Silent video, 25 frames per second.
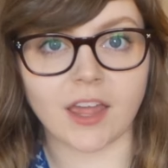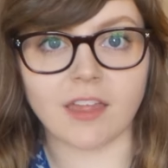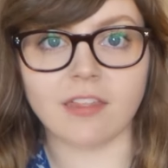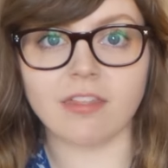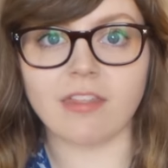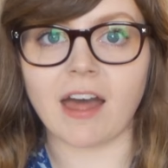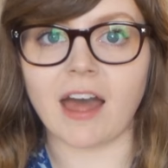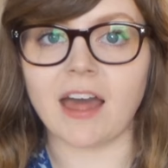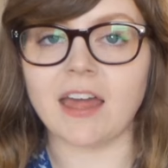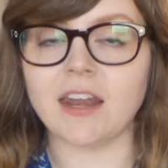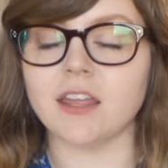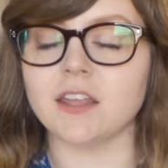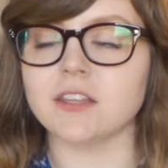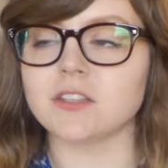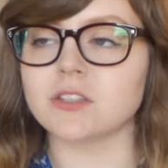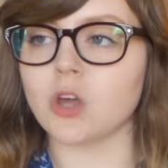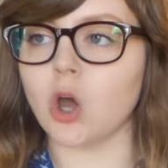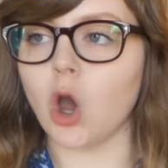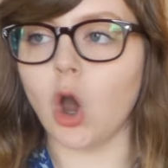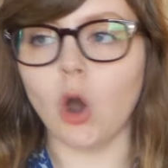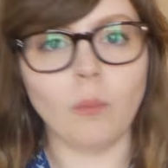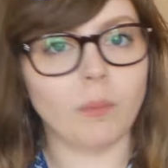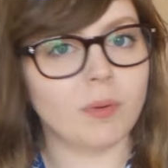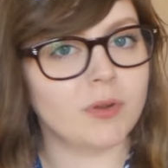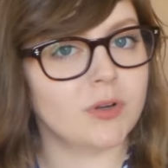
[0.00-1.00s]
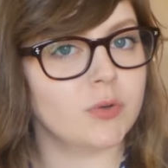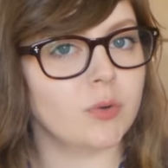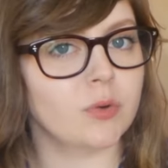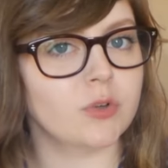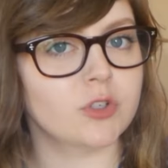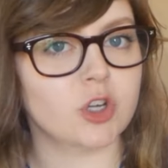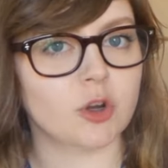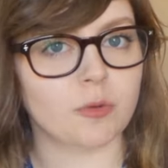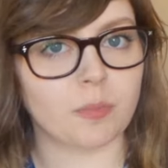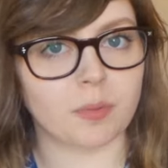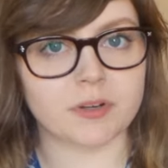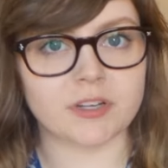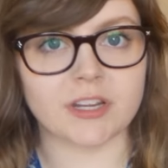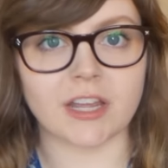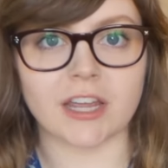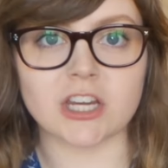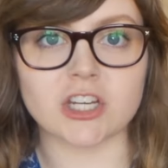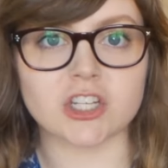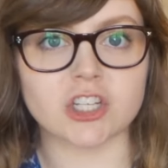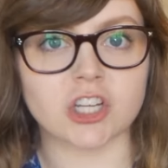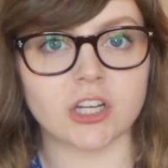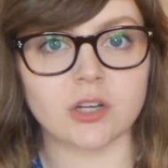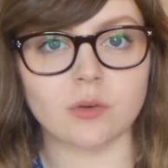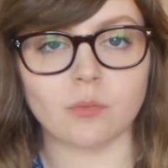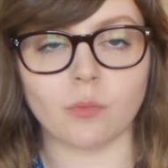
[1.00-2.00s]
and that is open to
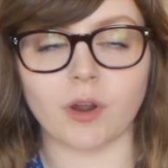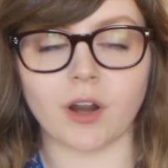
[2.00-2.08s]
interpretation.